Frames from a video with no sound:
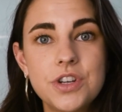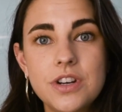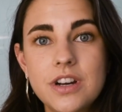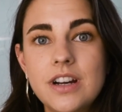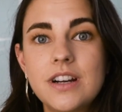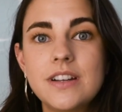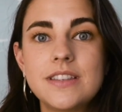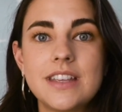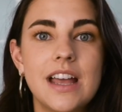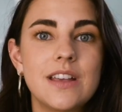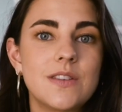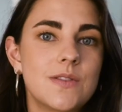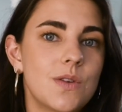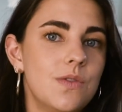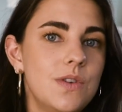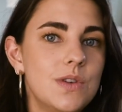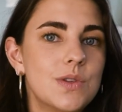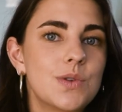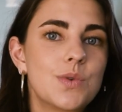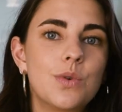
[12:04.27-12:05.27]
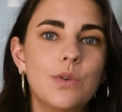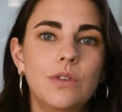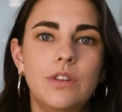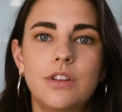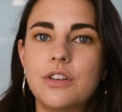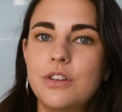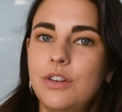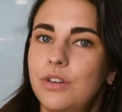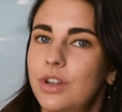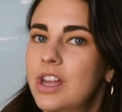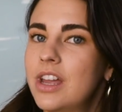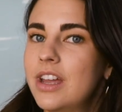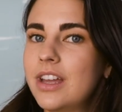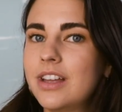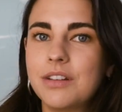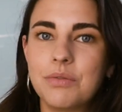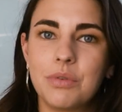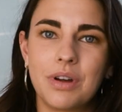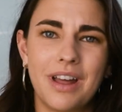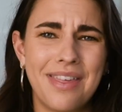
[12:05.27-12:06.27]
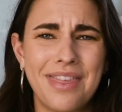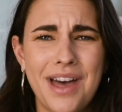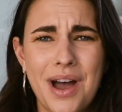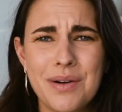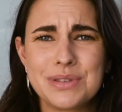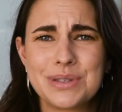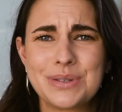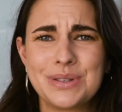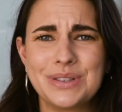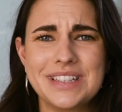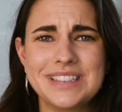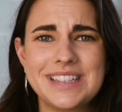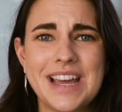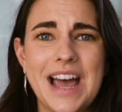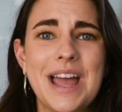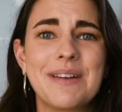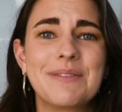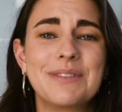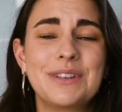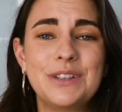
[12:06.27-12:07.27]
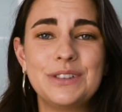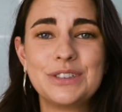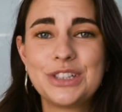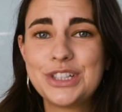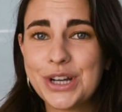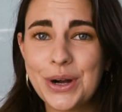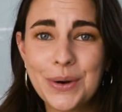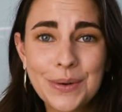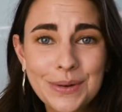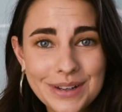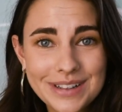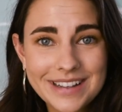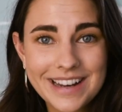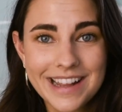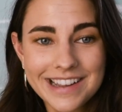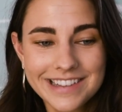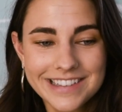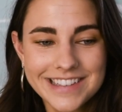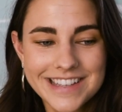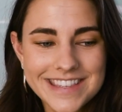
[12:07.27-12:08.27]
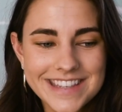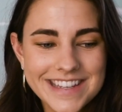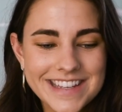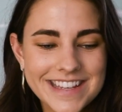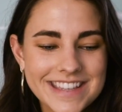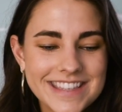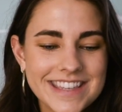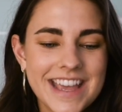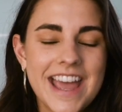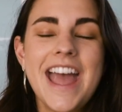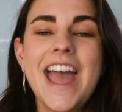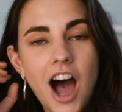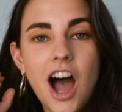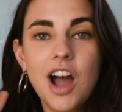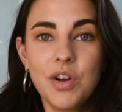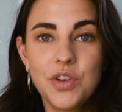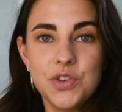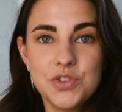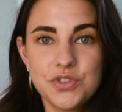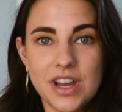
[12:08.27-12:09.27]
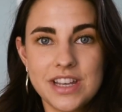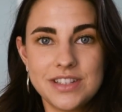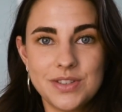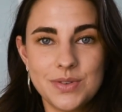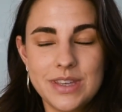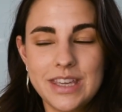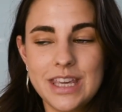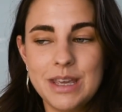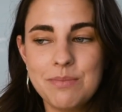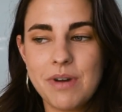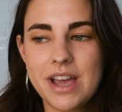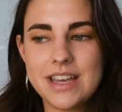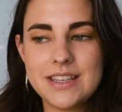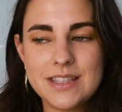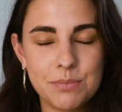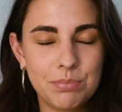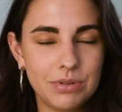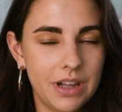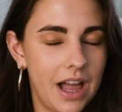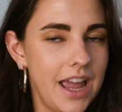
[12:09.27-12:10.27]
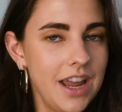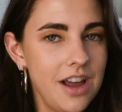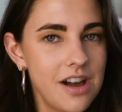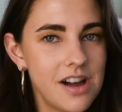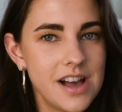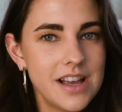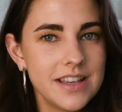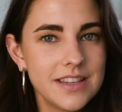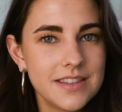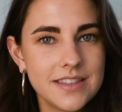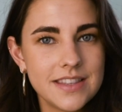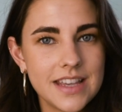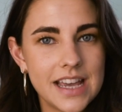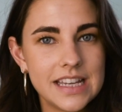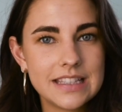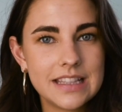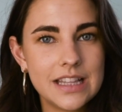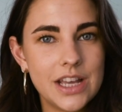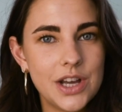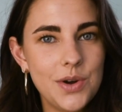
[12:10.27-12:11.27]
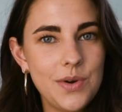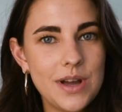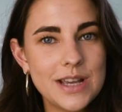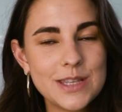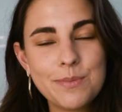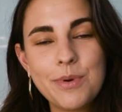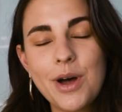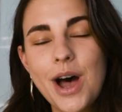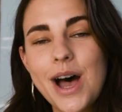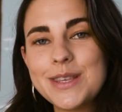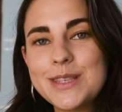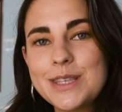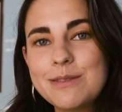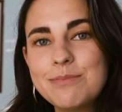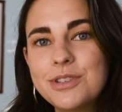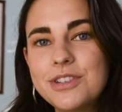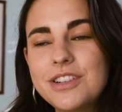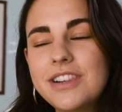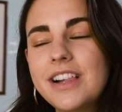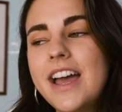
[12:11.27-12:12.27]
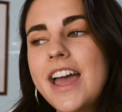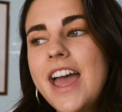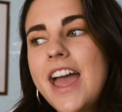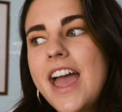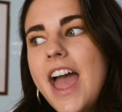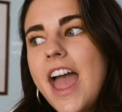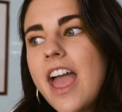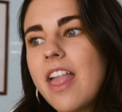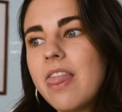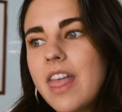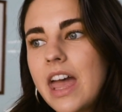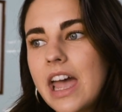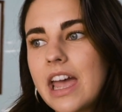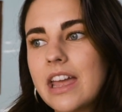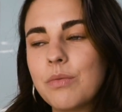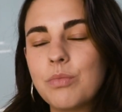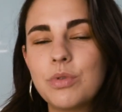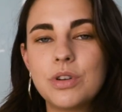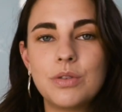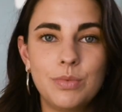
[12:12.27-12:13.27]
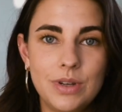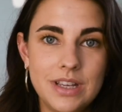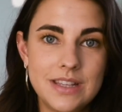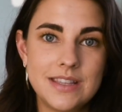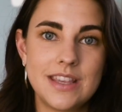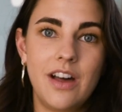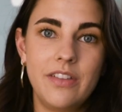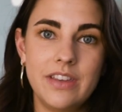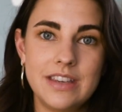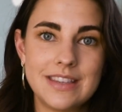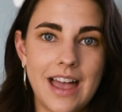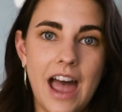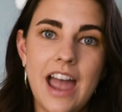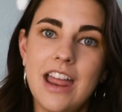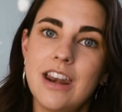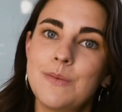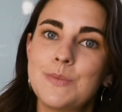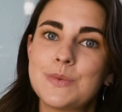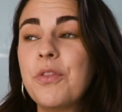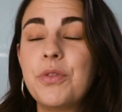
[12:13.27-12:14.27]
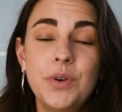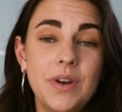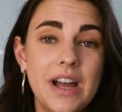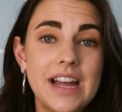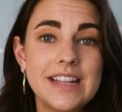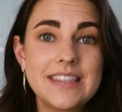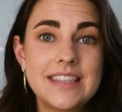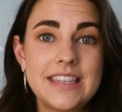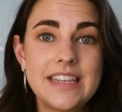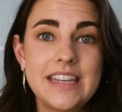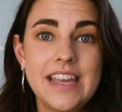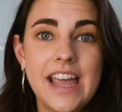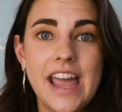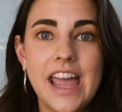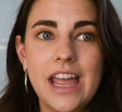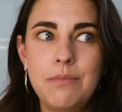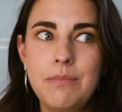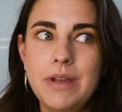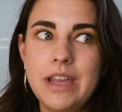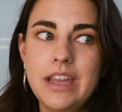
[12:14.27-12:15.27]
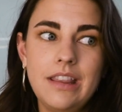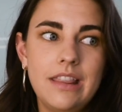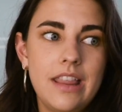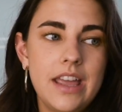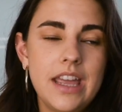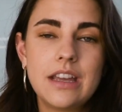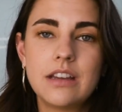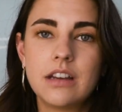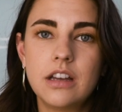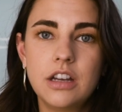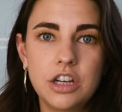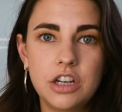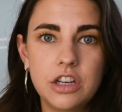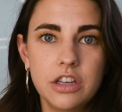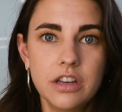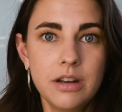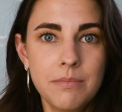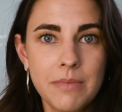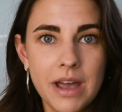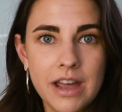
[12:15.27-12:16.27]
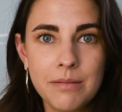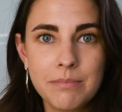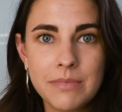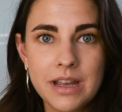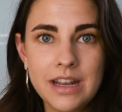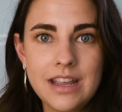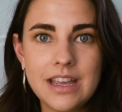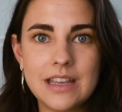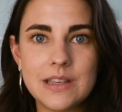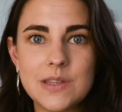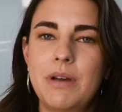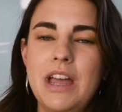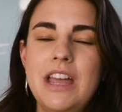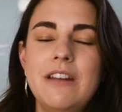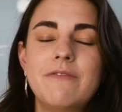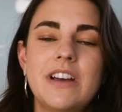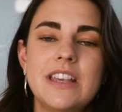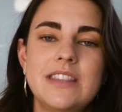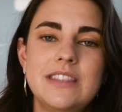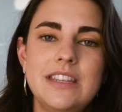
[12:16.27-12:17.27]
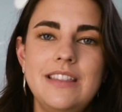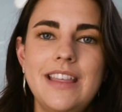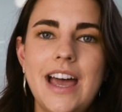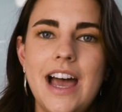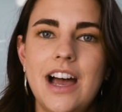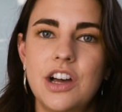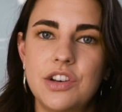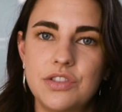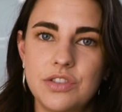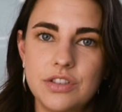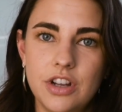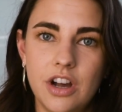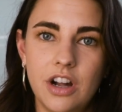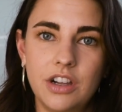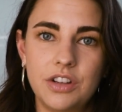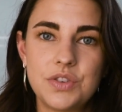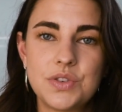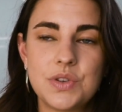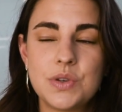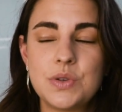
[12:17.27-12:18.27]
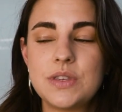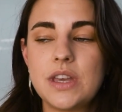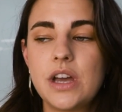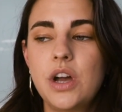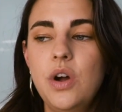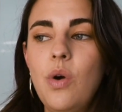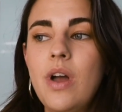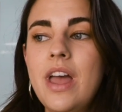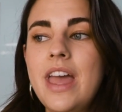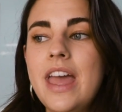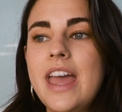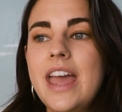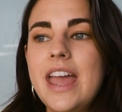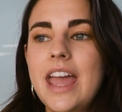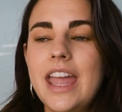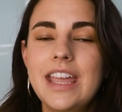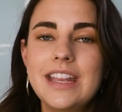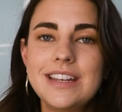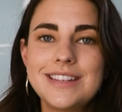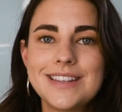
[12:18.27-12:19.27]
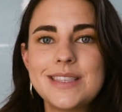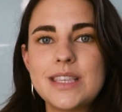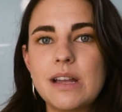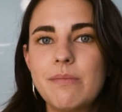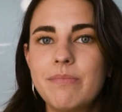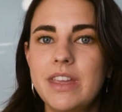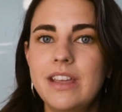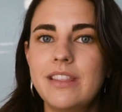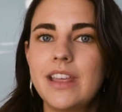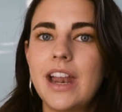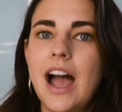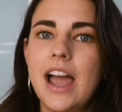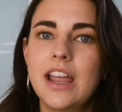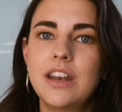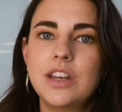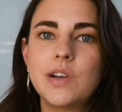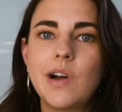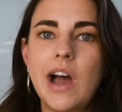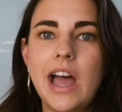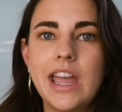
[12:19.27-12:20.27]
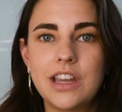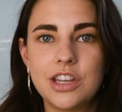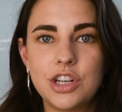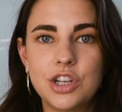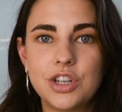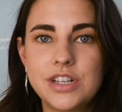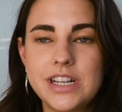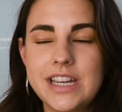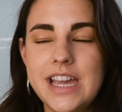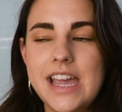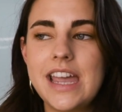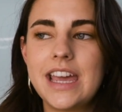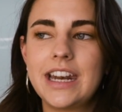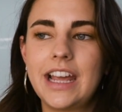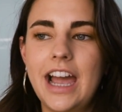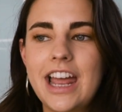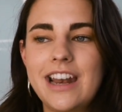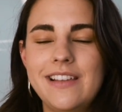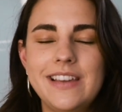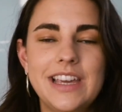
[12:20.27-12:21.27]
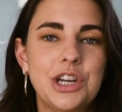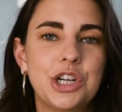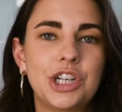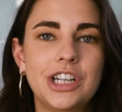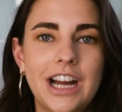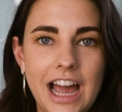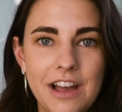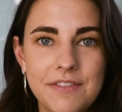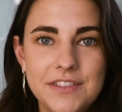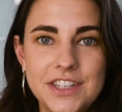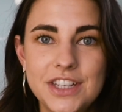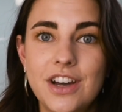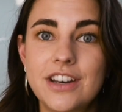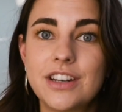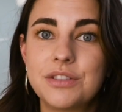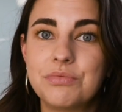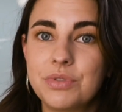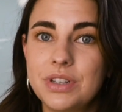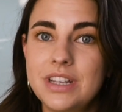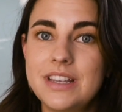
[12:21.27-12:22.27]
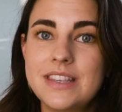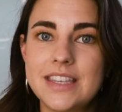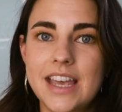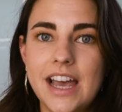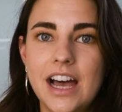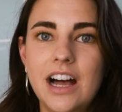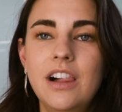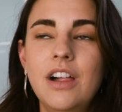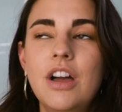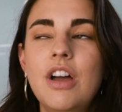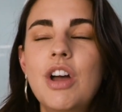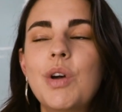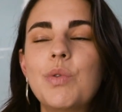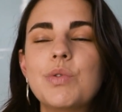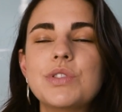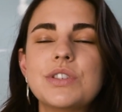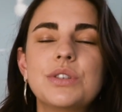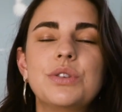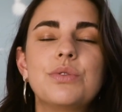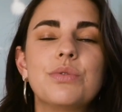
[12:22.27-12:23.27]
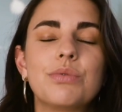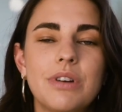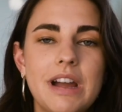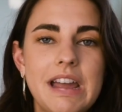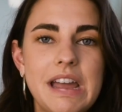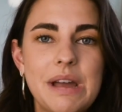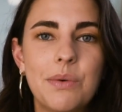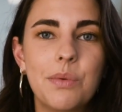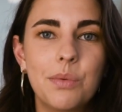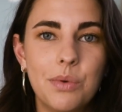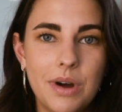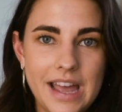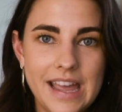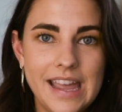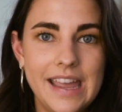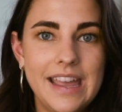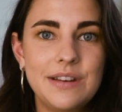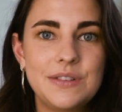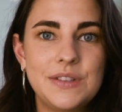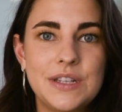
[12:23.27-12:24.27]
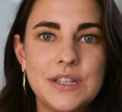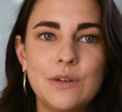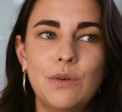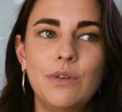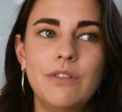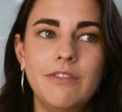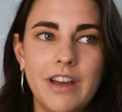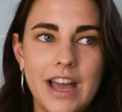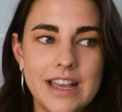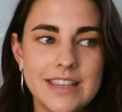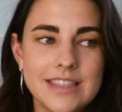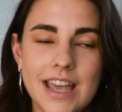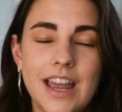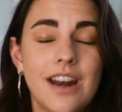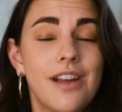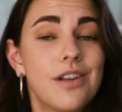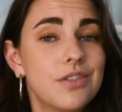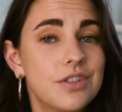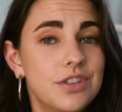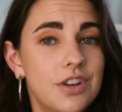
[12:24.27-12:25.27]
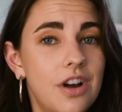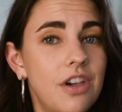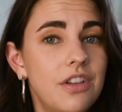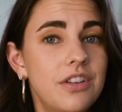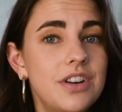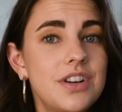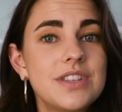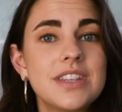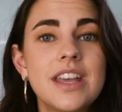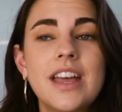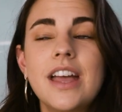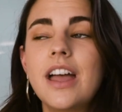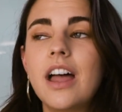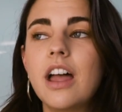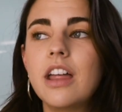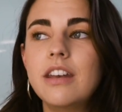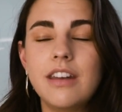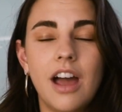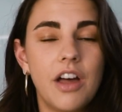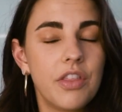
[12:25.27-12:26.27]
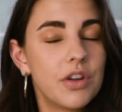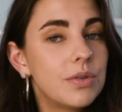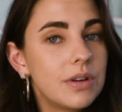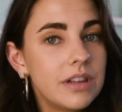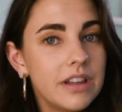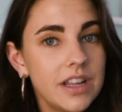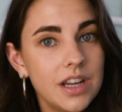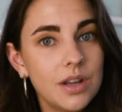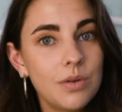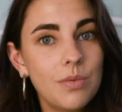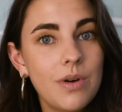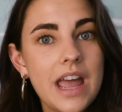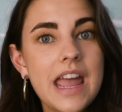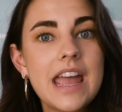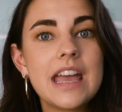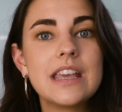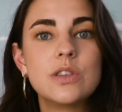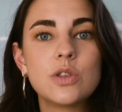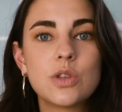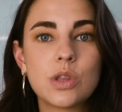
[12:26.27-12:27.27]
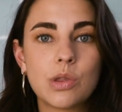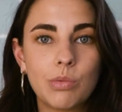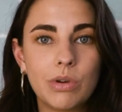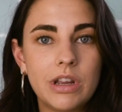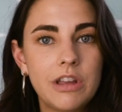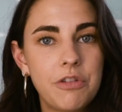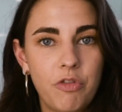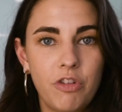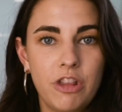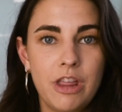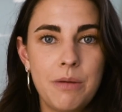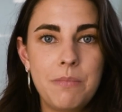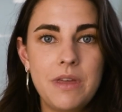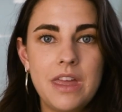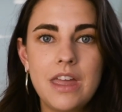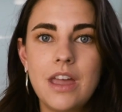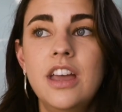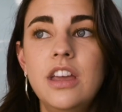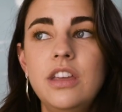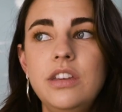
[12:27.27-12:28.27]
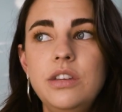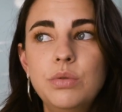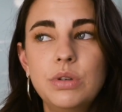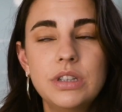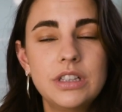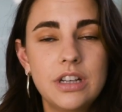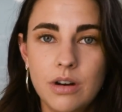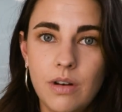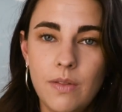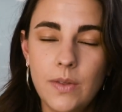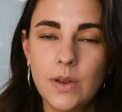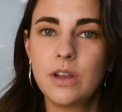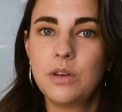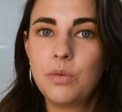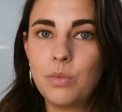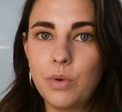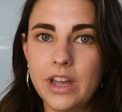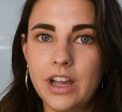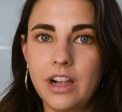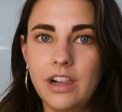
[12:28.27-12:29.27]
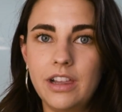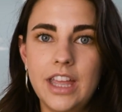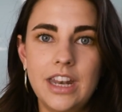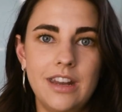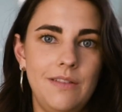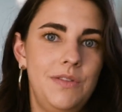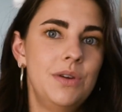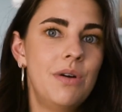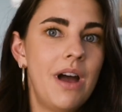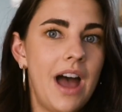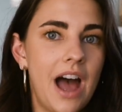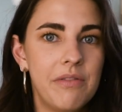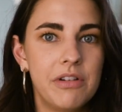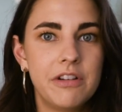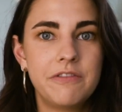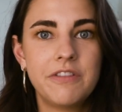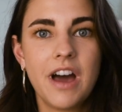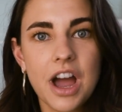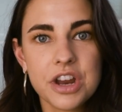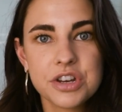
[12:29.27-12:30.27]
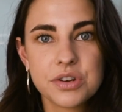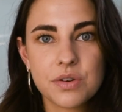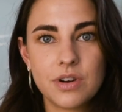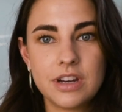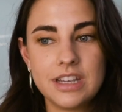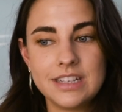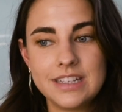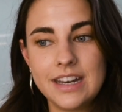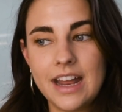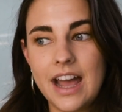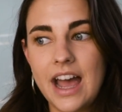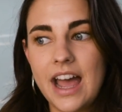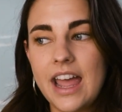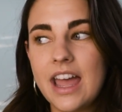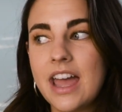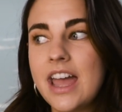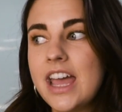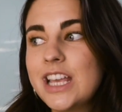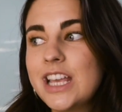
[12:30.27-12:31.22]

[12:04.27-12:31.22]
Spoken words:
shirts. I sold these cool little, what I thought was cool at the time, little choker necklaces. I always tried to keep my supply costs as low as possible, and then would resell these items through Etsy and made like a good amount of money by investing that $100 or so into something that I knew I could create and kind of get crafty on and resell. Was a great way to invest that $100. Another really good way is thrift flipping. You could go to the Goodwill, and if you have a fashion-oriented eye,